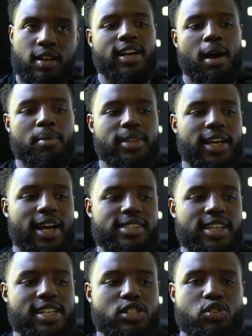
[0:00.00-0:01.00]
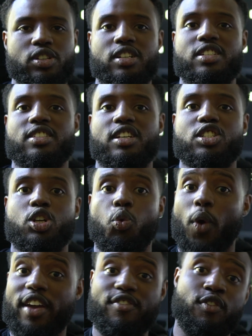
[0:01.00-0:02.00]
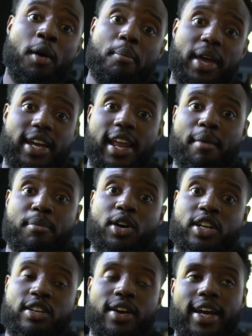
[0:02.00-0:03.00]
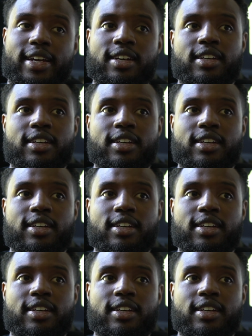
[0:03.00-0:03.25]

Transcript: The common thing I say is your decision away from making that million, right?